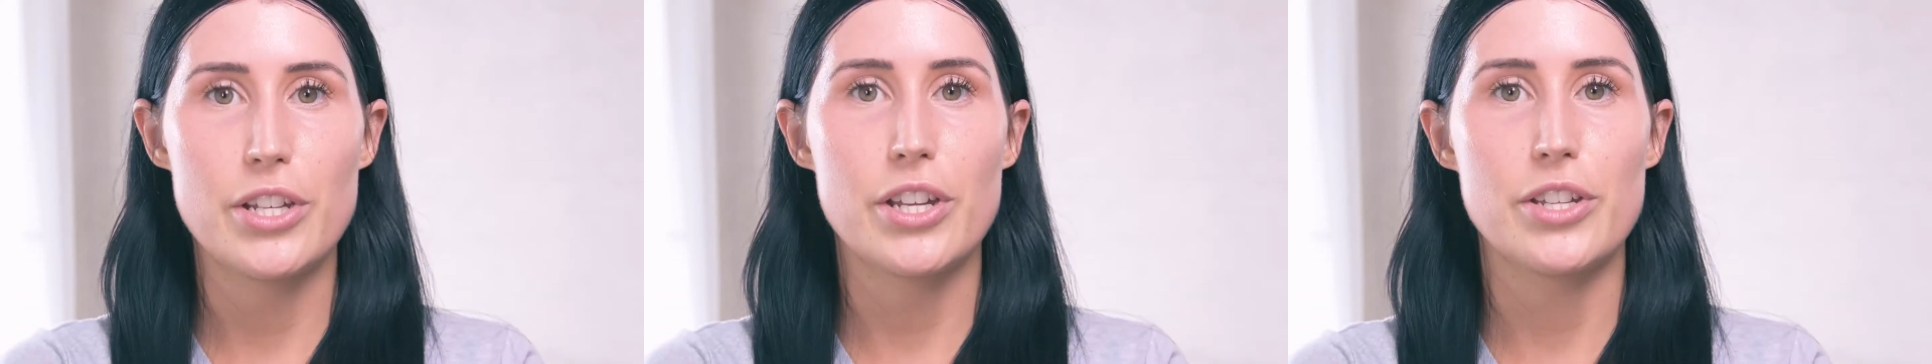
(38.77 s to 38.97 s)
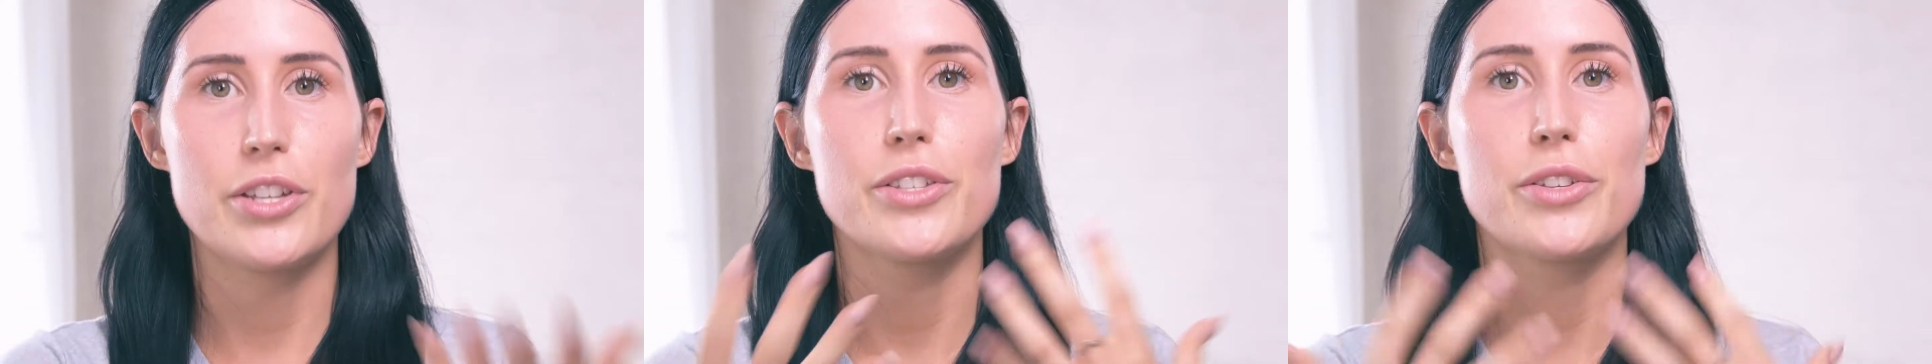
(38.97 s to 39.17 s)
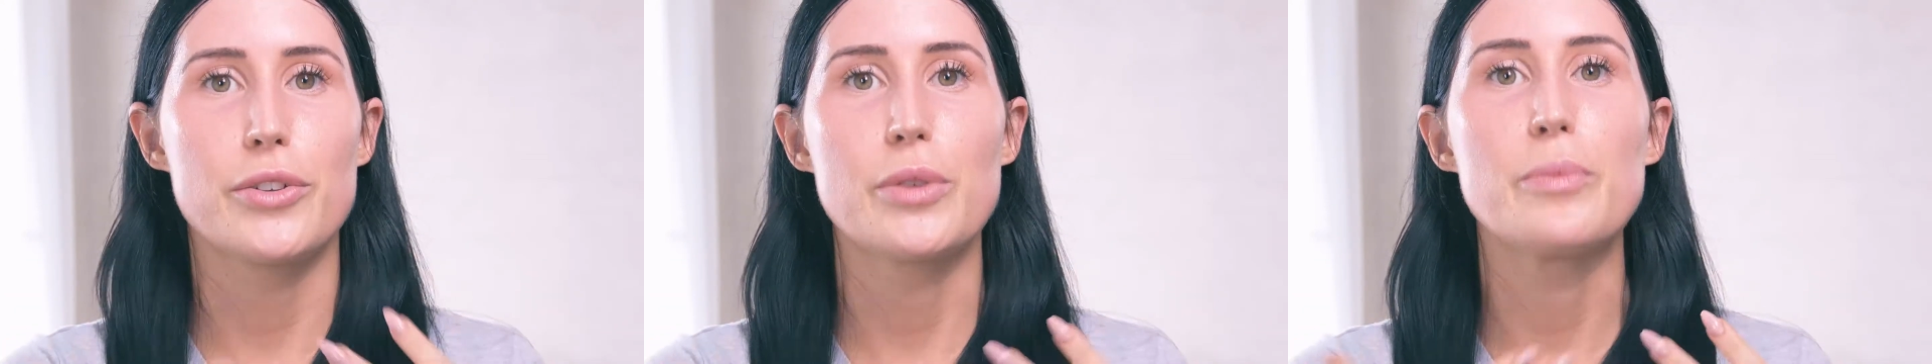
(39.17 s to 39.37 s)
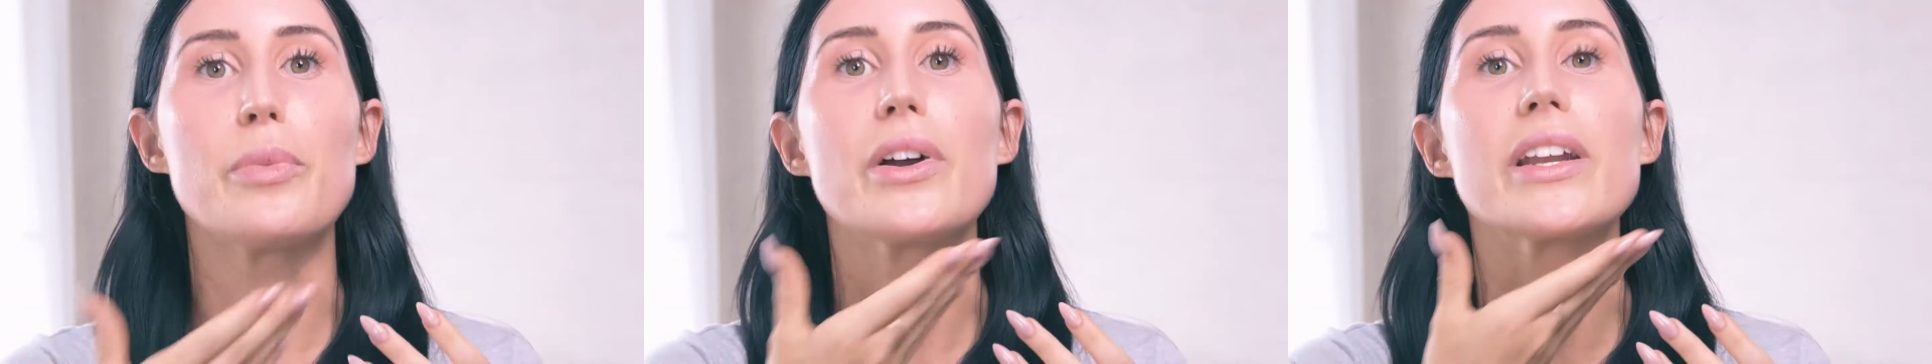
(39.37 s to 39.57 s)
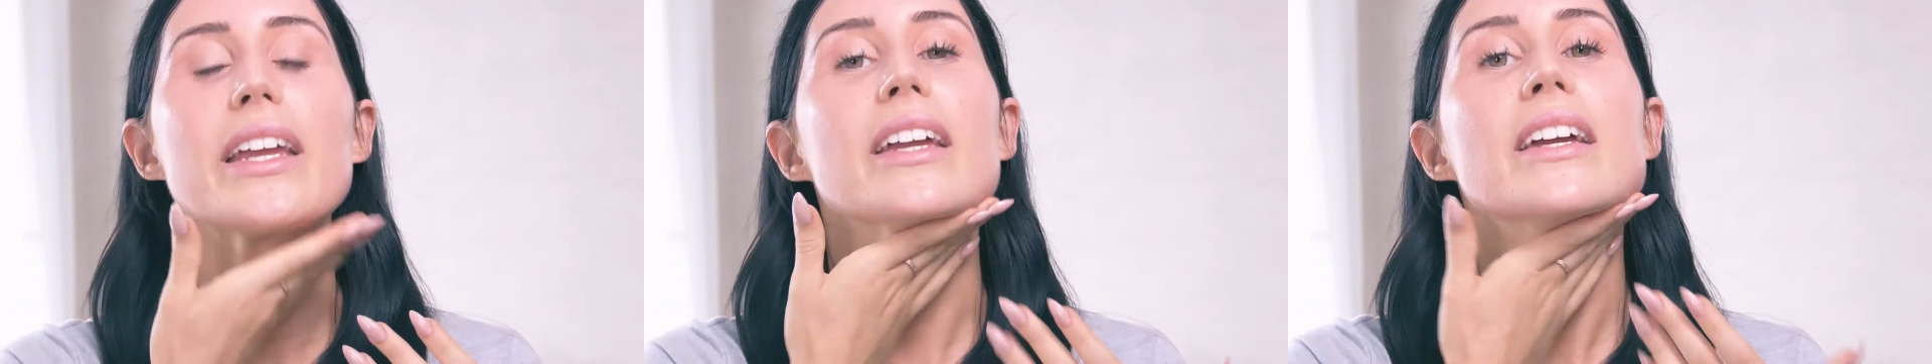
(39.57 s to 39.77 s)
can use it on your
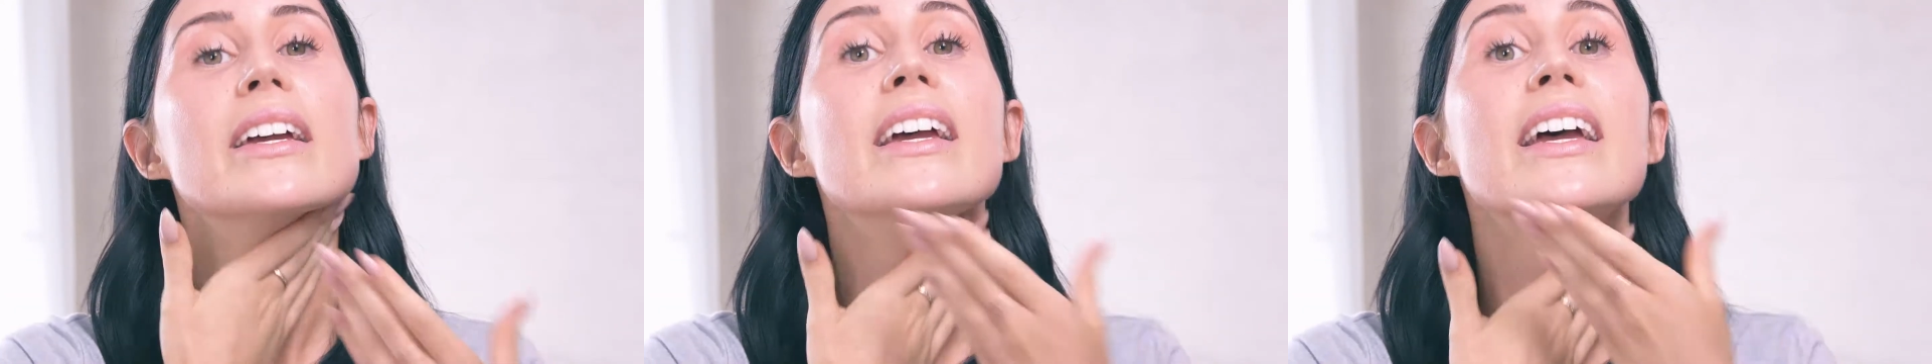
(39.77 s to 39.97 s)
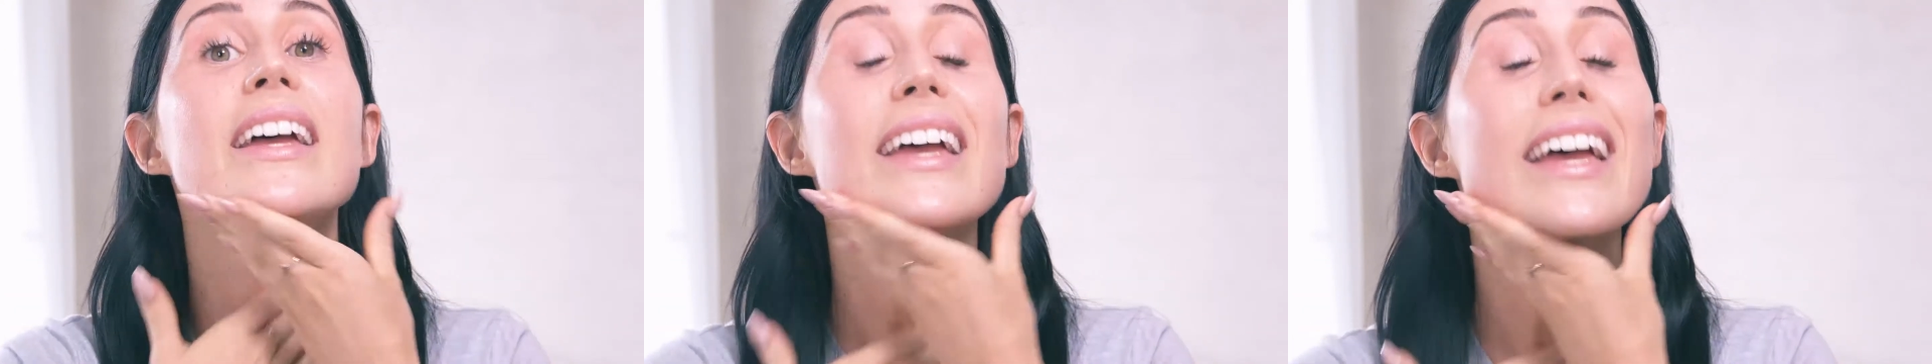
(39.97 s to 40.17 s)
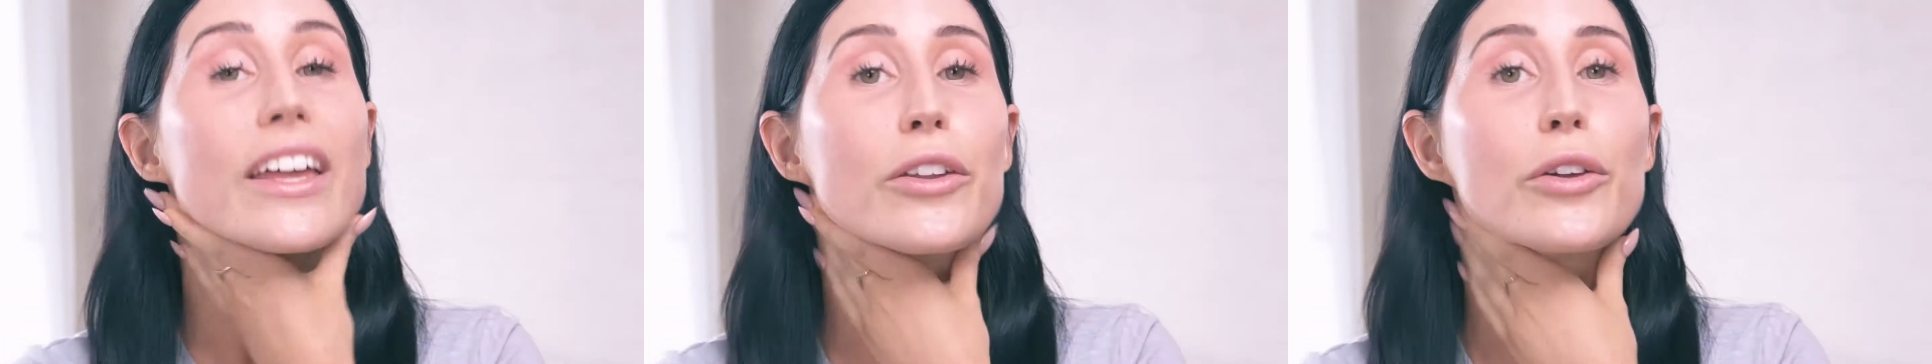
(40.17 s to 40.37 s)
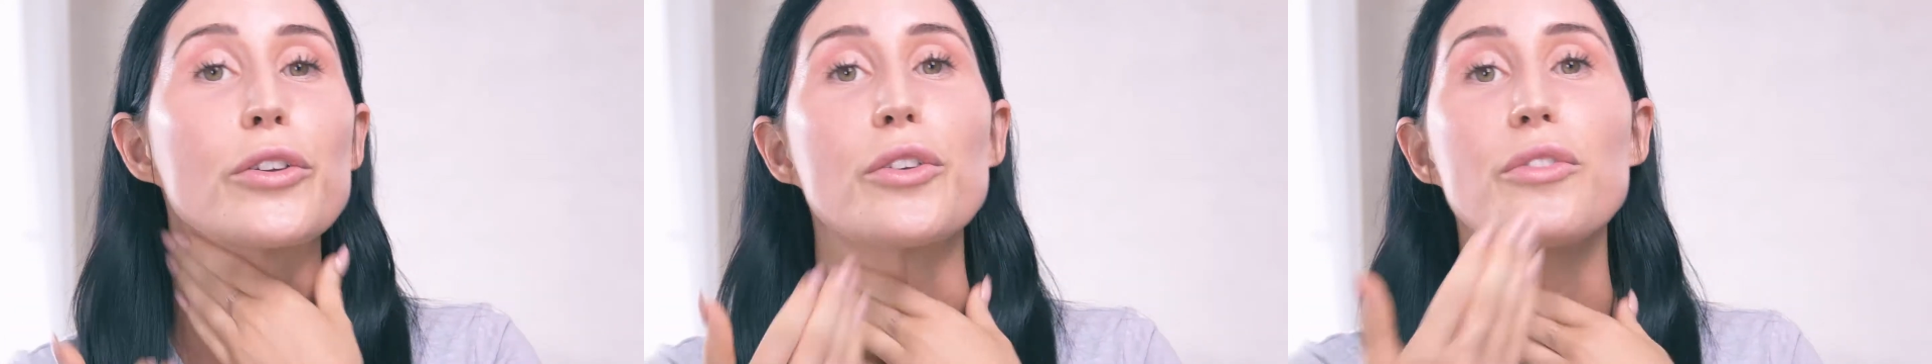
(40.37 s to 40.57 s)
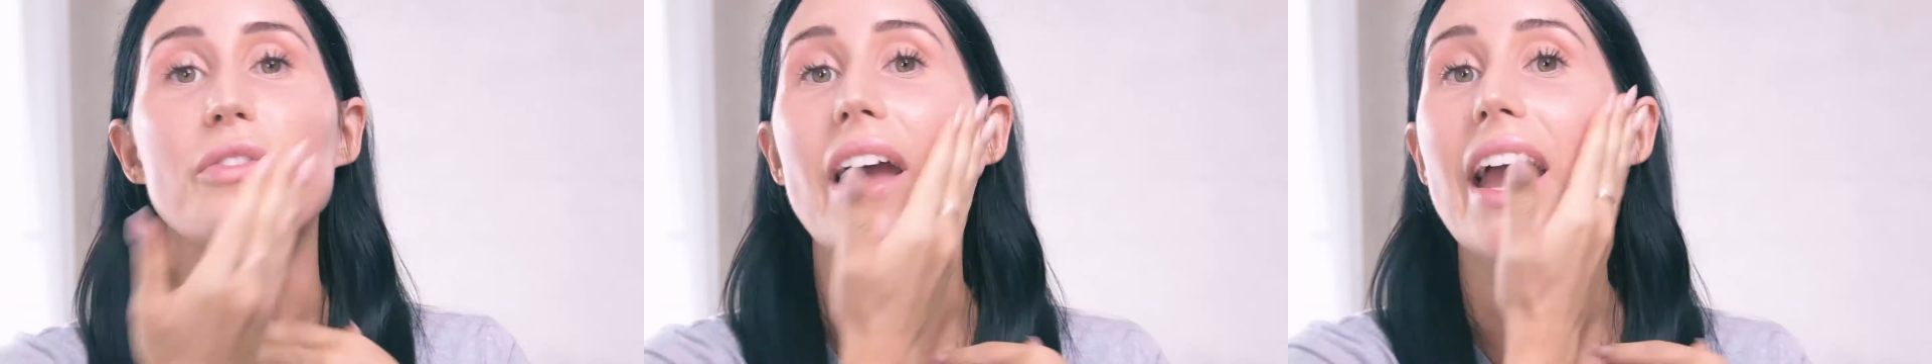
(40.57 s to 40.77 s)
body and on
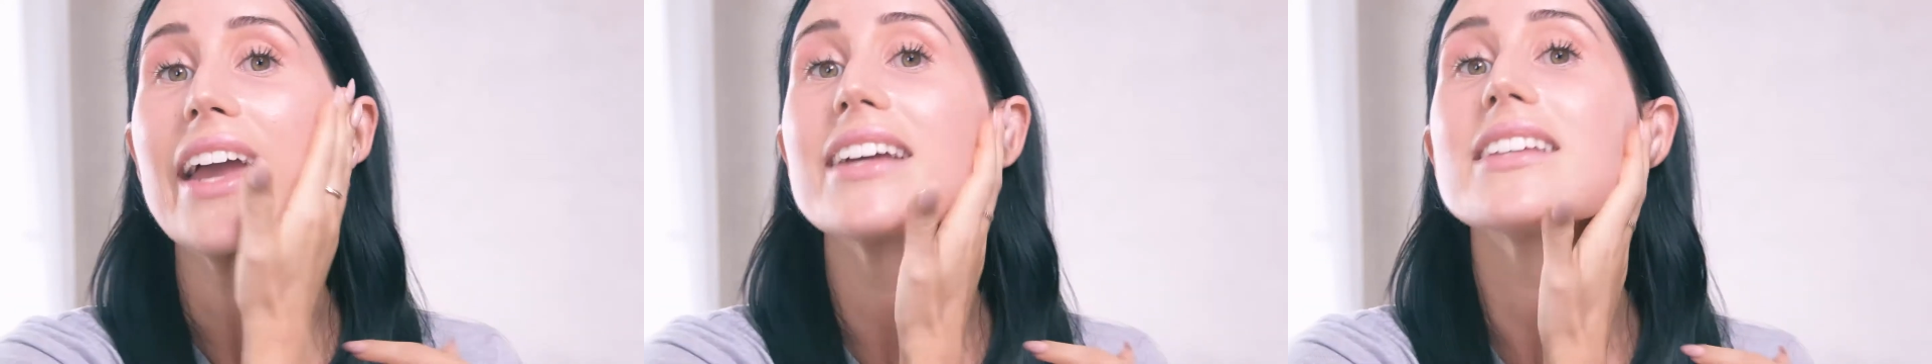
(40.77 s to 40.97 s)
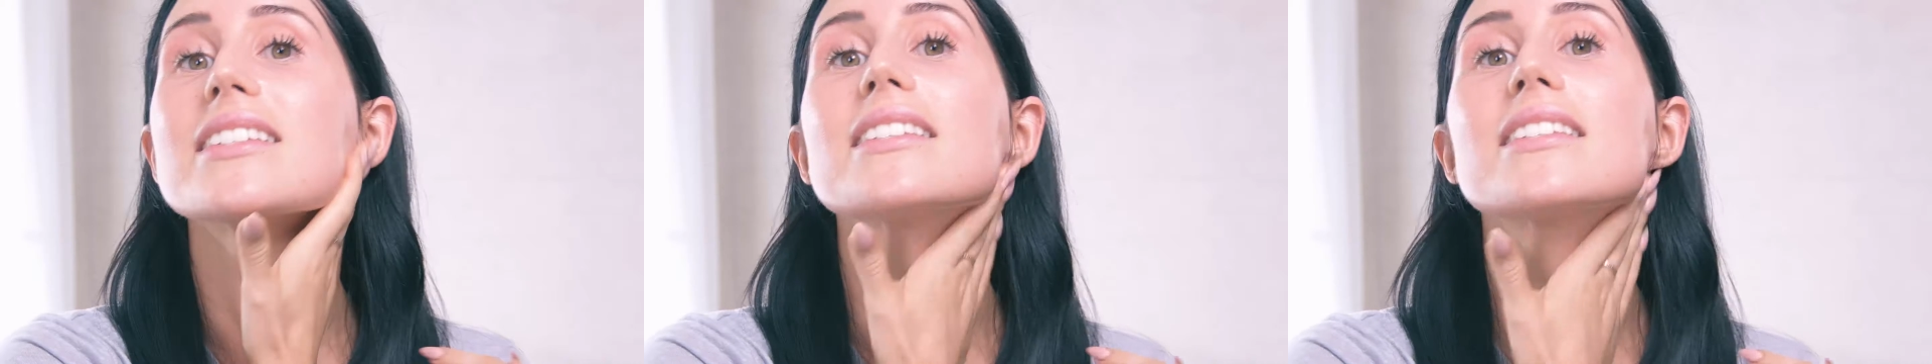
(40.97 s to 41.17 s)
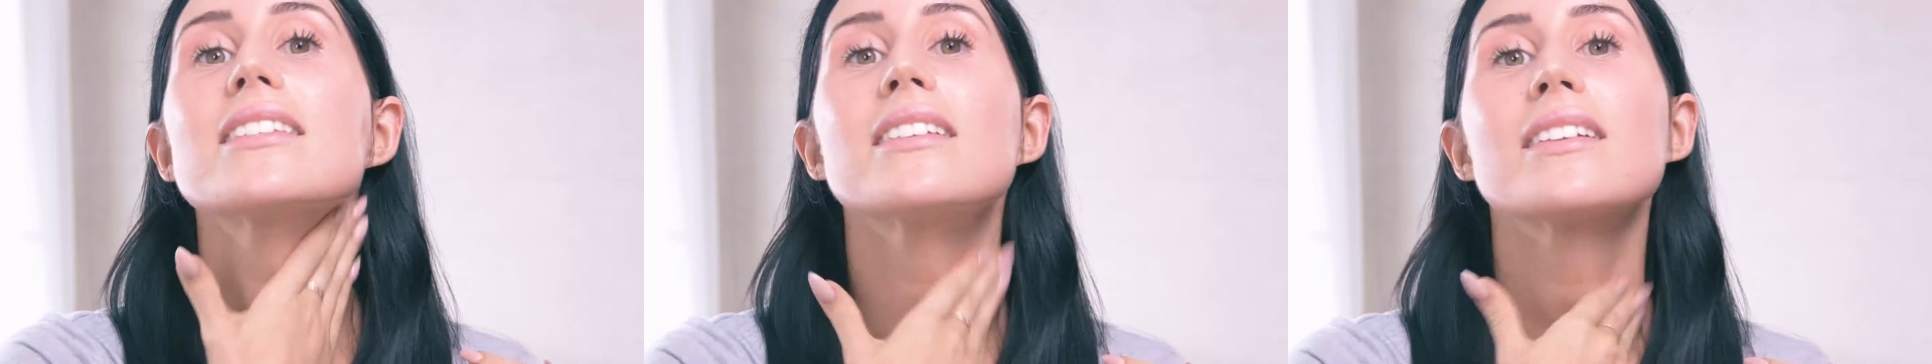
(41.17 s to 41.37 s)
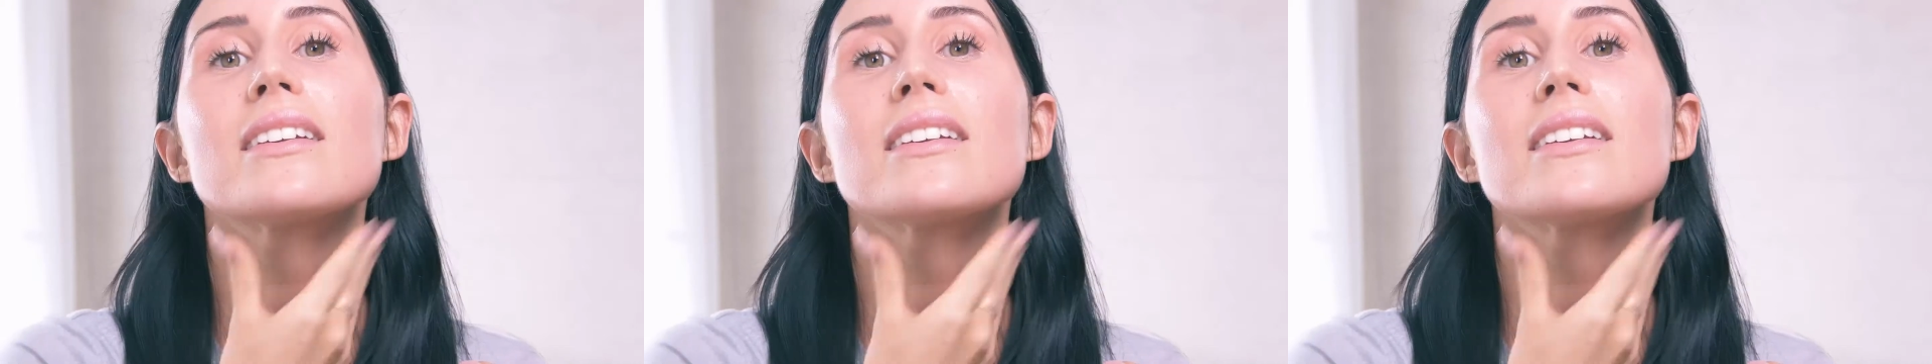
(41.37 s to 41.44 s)
your face.